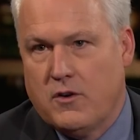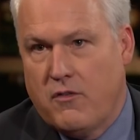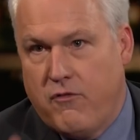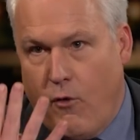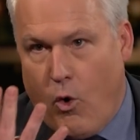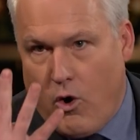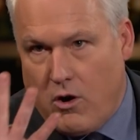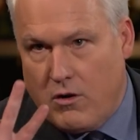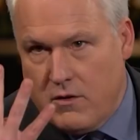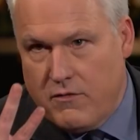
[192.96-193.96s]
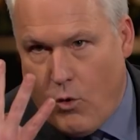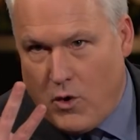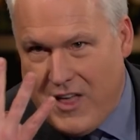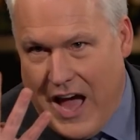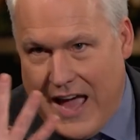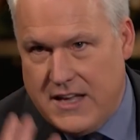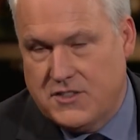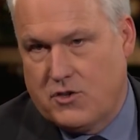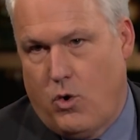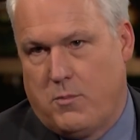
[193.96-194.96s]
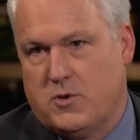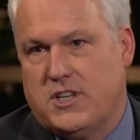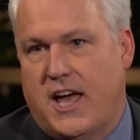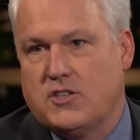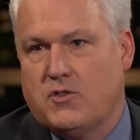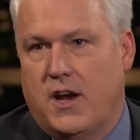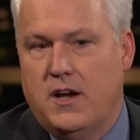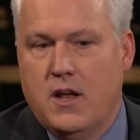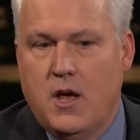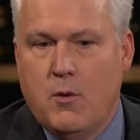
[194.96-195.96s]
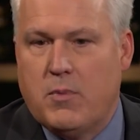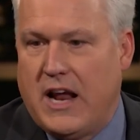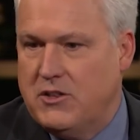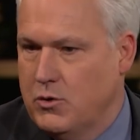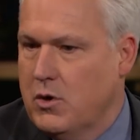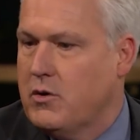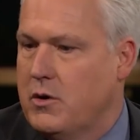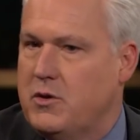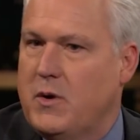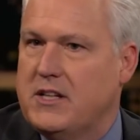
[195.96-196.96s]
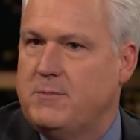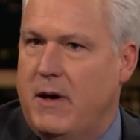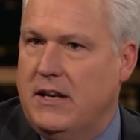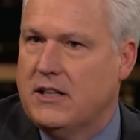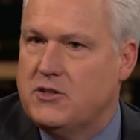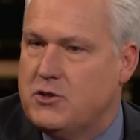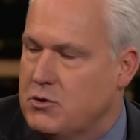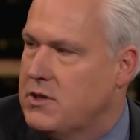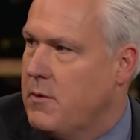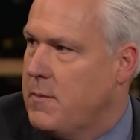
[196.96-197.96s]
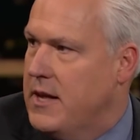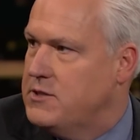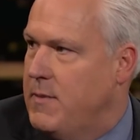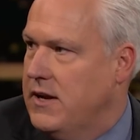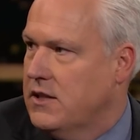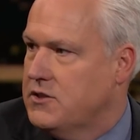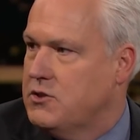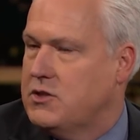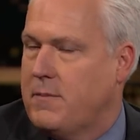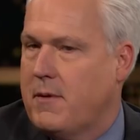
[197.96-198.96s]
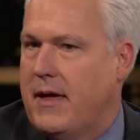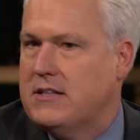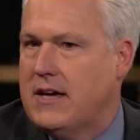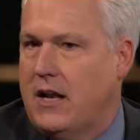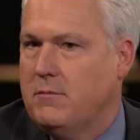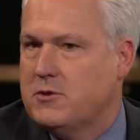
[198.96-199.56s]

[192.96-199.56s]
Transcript: fourth highest corporate tax rate. But I do agree with you on spending. Let's do something about spending. Let's do something about entitlements.